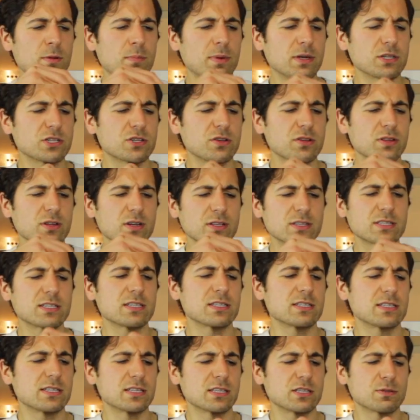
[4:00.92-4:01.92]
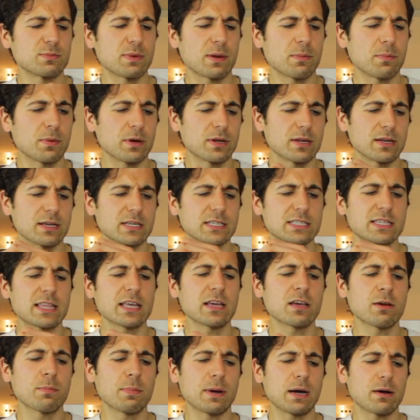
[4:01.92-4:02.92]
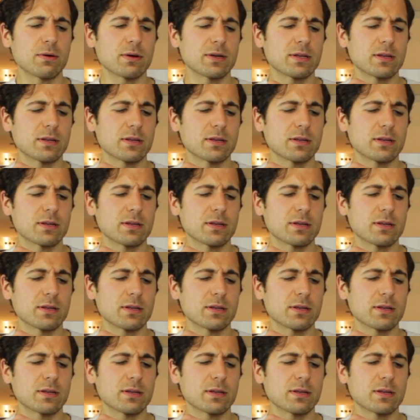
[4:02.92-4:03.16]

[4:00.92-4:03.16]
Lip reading: a bunch of nonsense into my body. Because think about